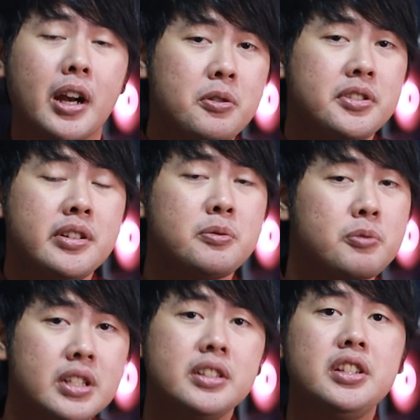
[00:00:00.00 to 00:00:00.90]
but I would say it's
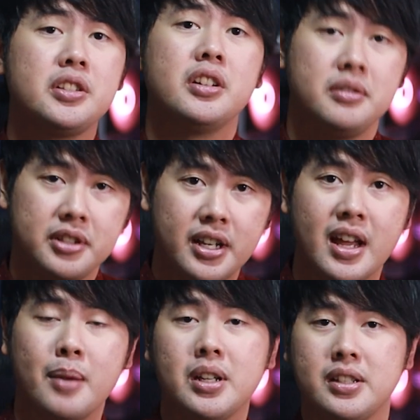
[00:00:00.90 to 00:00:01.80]
really good
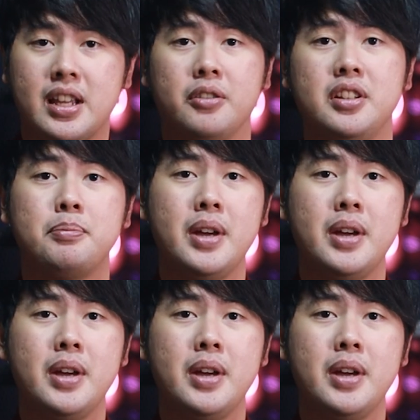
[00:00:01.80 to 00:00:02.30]
dynamic sounding